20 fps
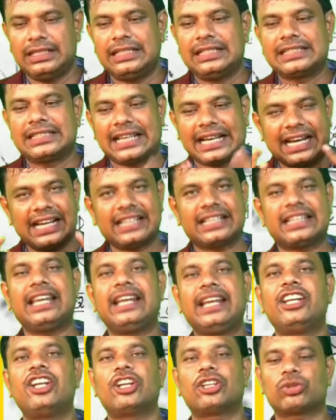Second
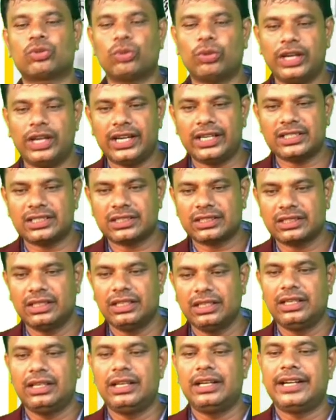thing, dear students,
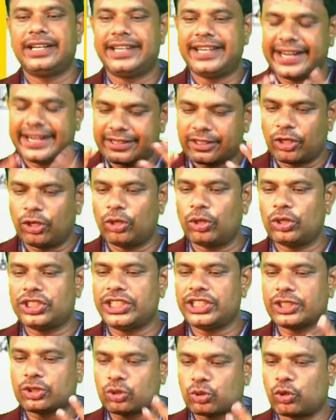
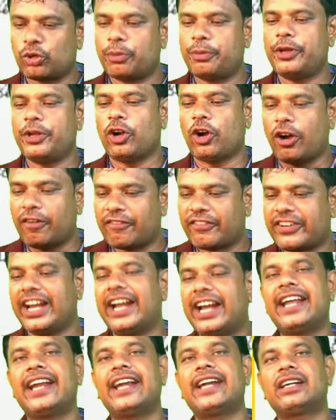technologies should be
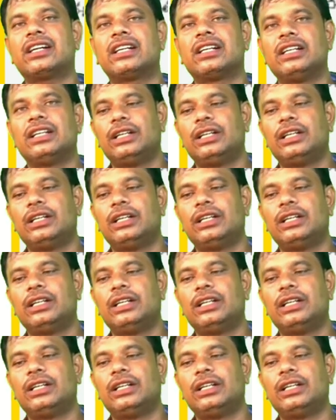upgraded